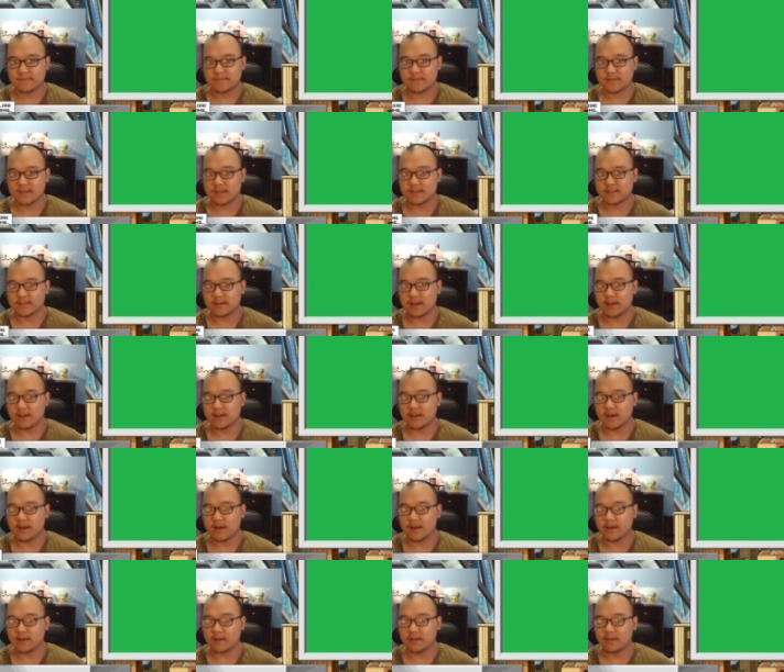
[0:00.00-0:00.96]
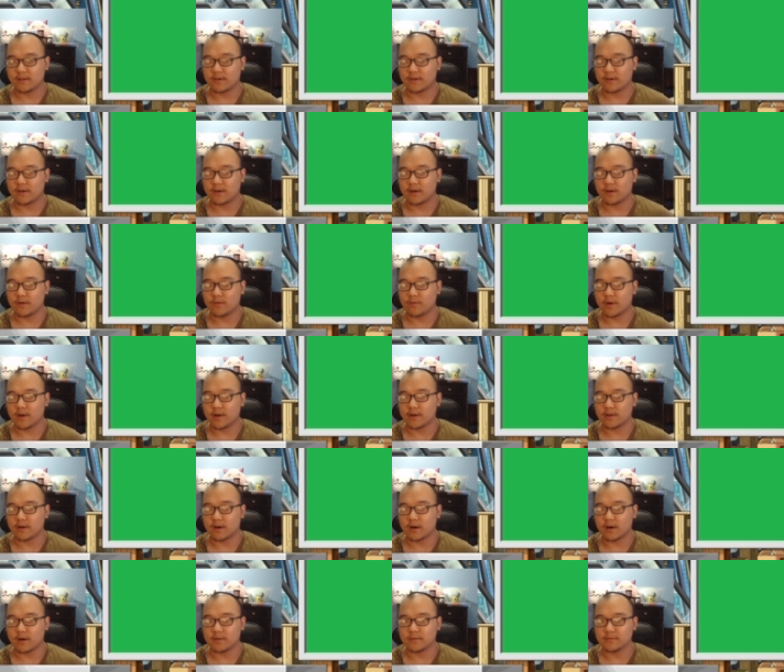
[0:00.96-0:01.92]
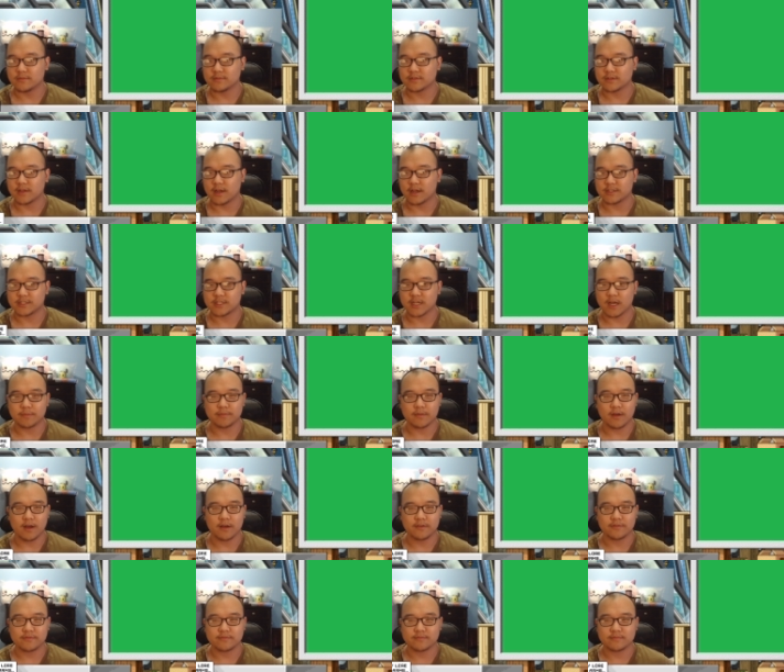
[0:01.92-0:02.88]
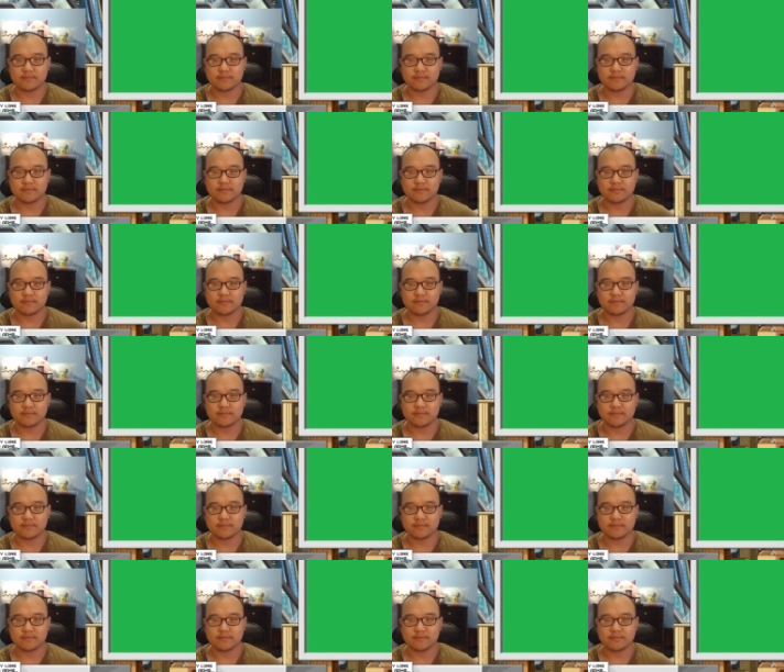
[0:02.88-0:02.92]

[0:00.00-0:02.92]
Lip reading: is there any lore on why your arms got chopped off?